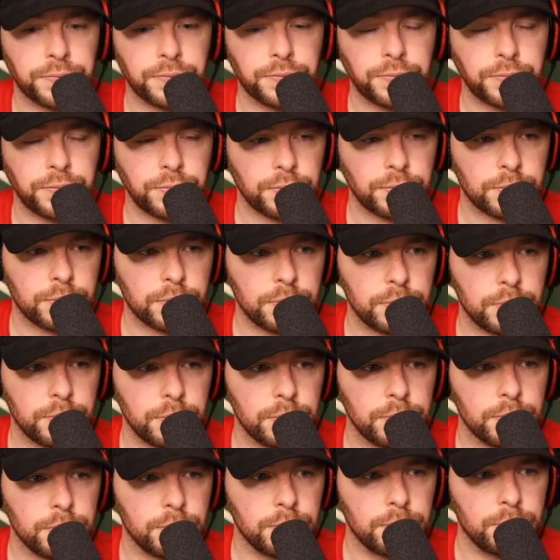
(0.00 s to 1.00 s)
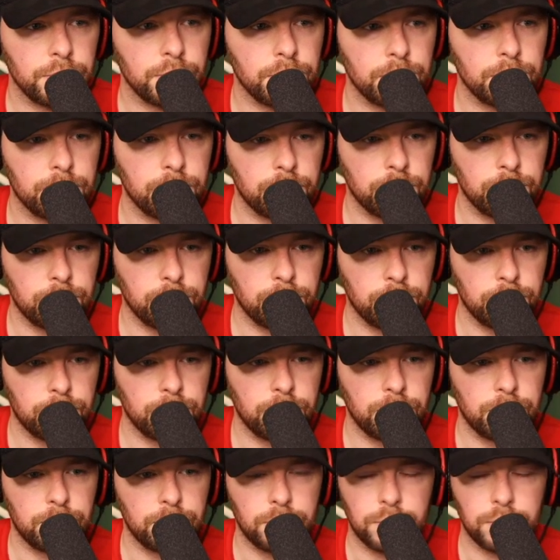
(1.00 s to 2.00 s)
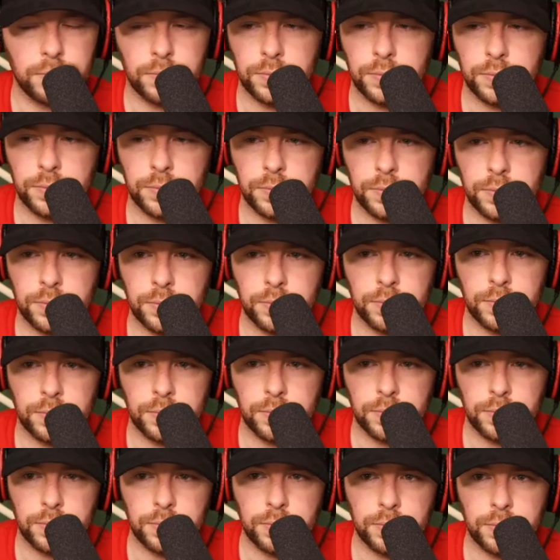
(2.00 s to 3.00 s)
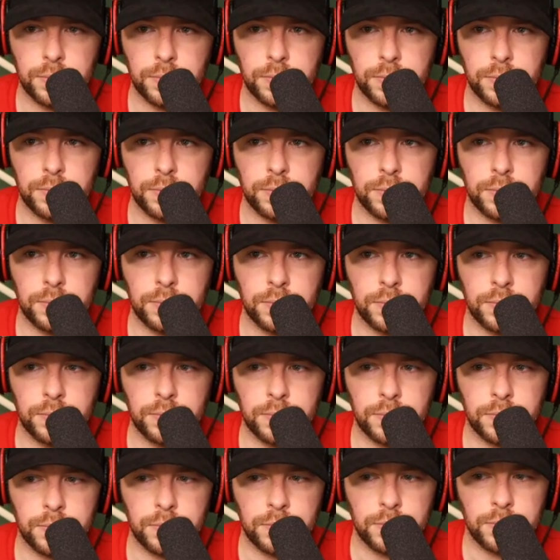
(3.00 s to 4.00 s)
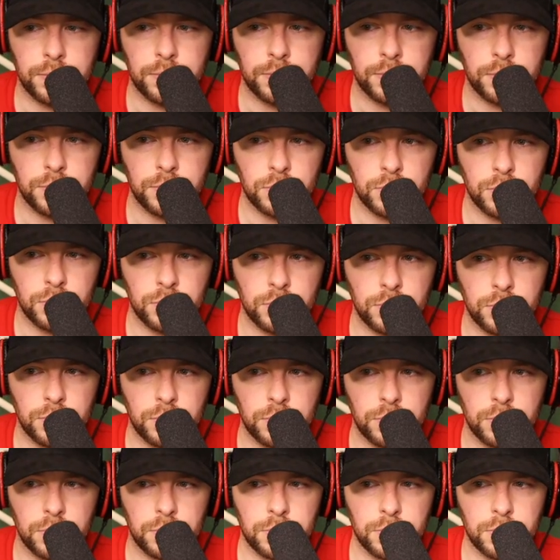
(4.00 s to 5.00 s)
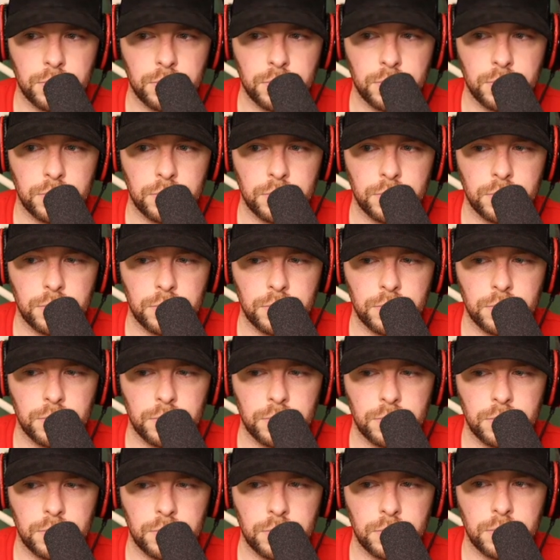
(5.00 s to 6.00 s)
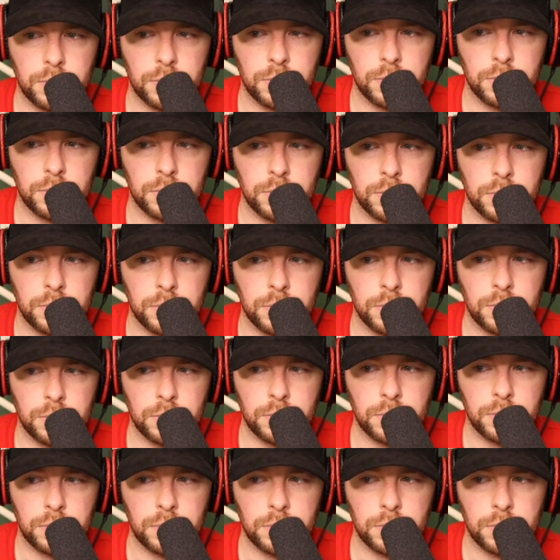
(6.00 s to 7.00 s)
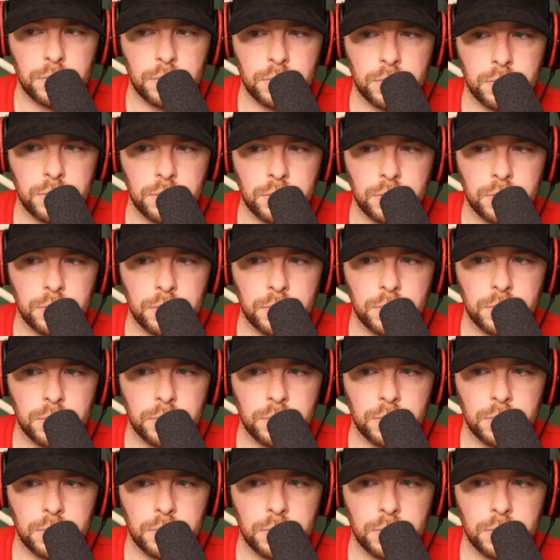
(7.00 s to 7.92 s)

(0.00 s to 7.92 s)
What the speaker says: (silent)